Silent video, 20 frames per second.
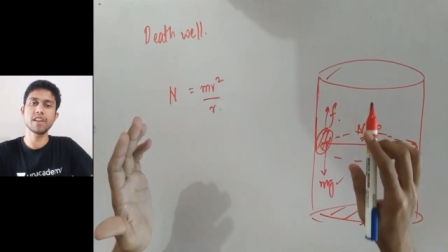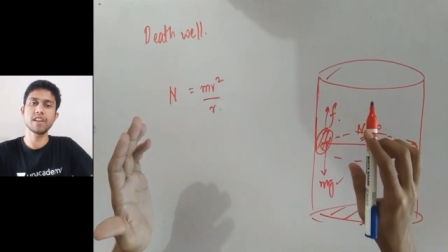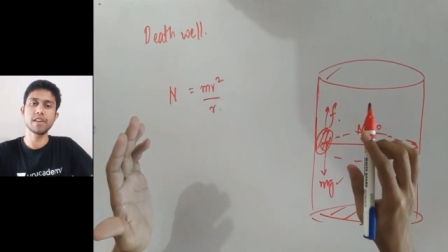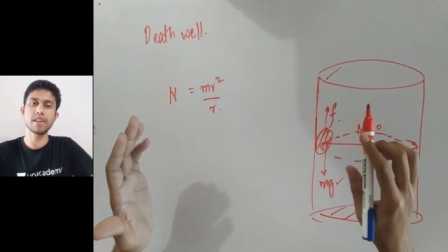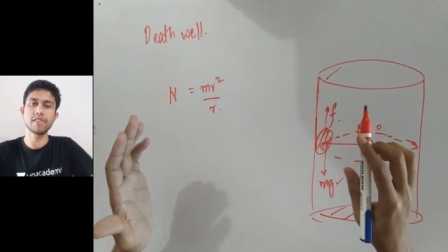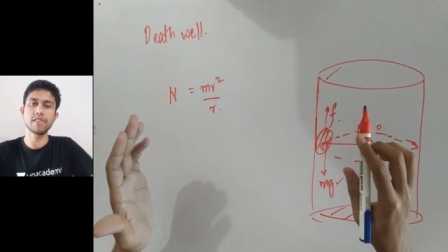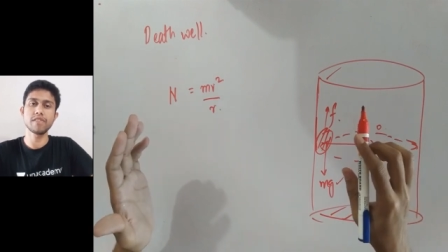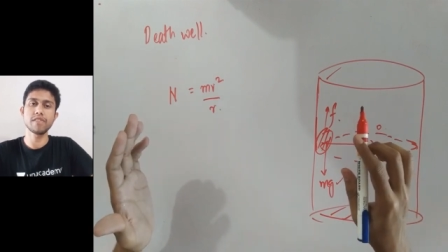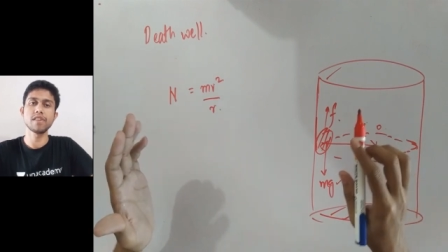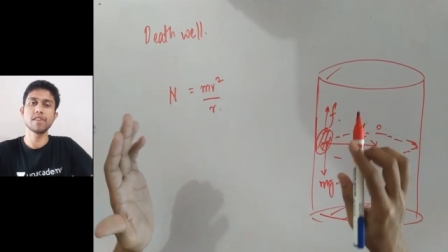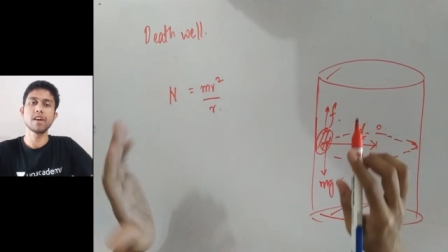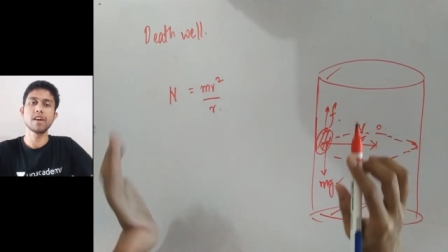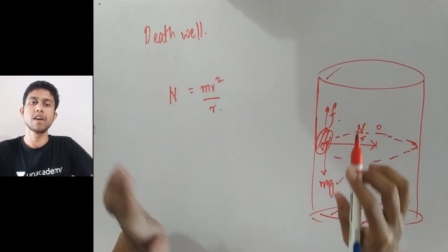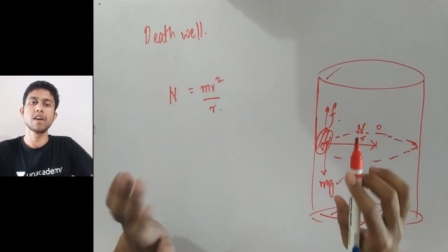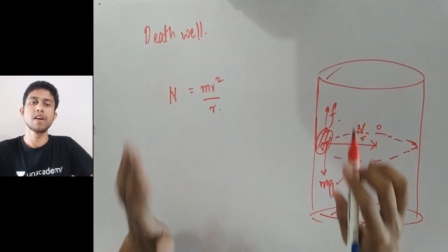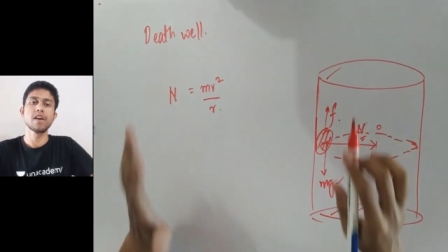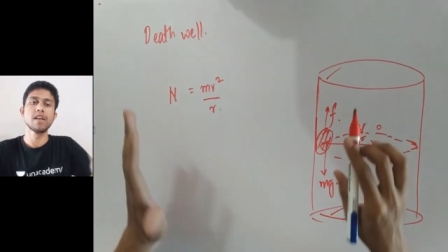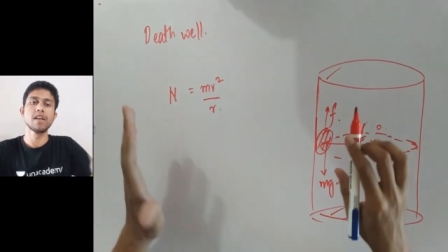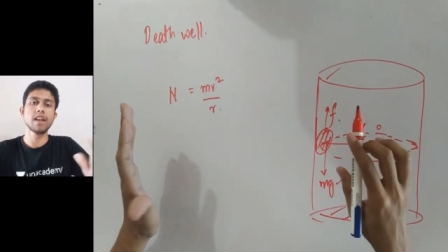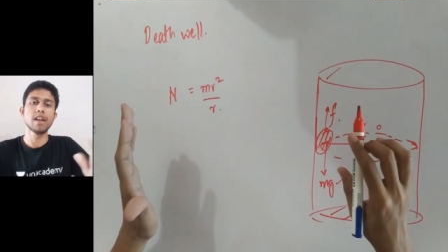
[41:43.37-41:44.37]
is
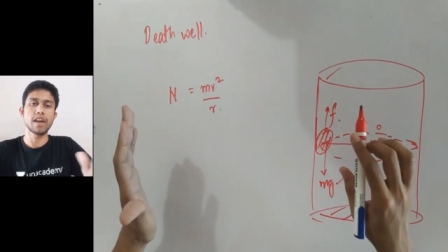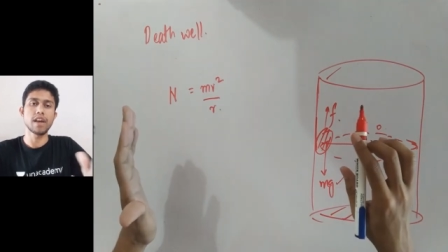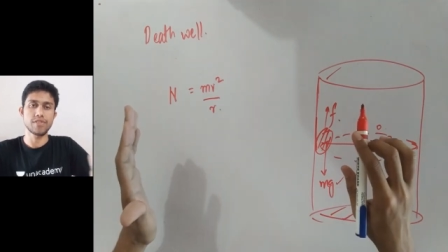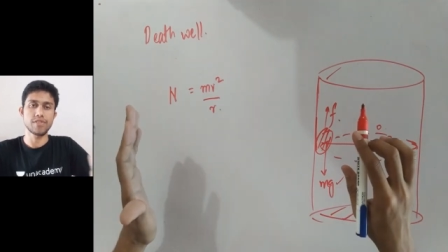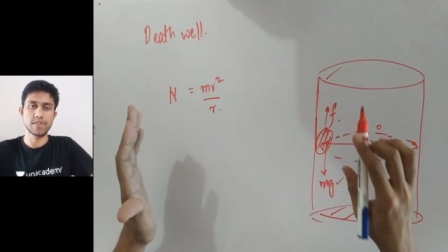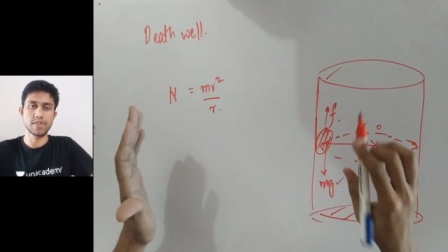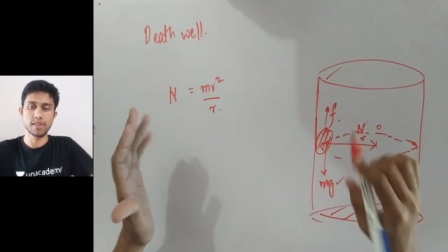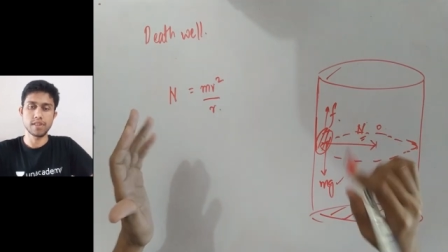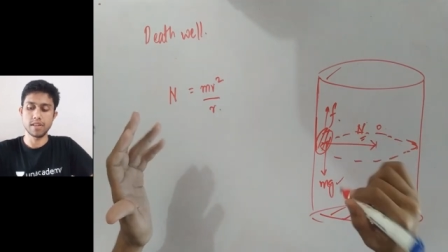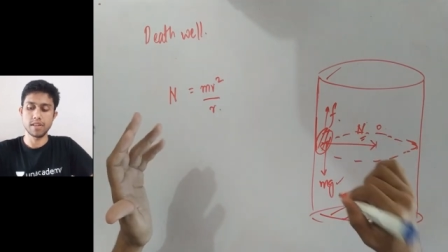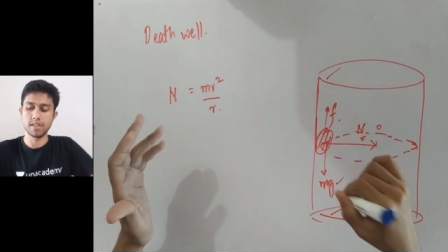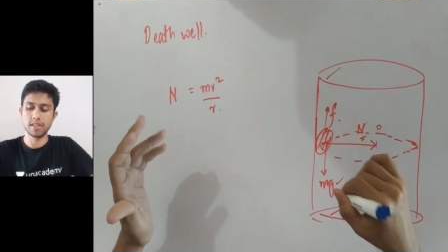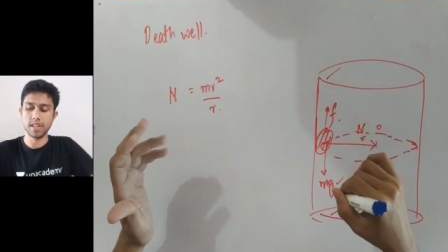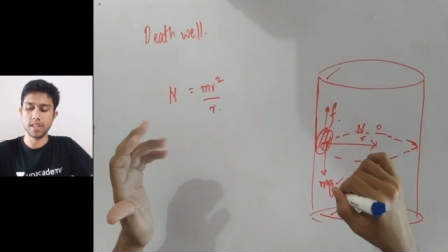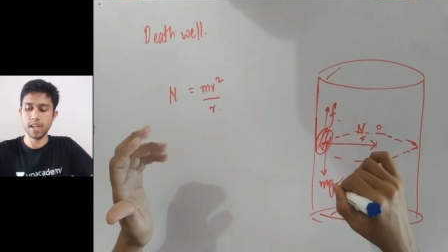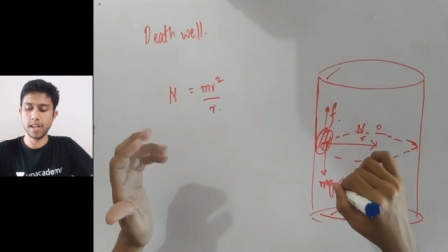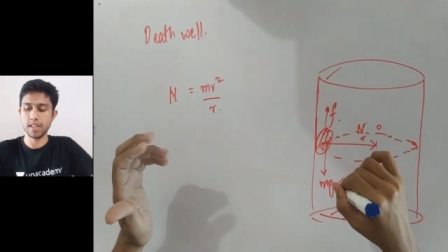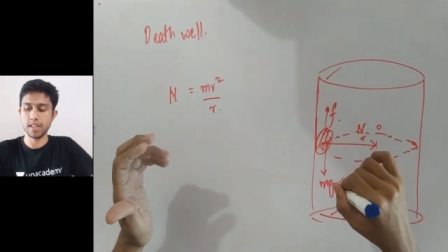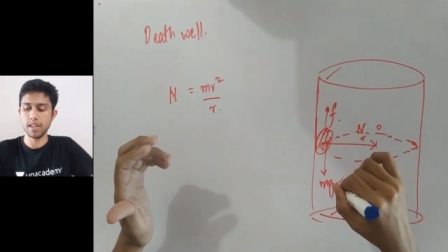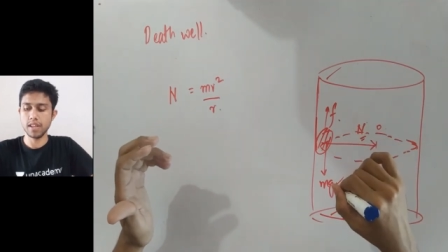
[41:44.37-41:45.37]
less, then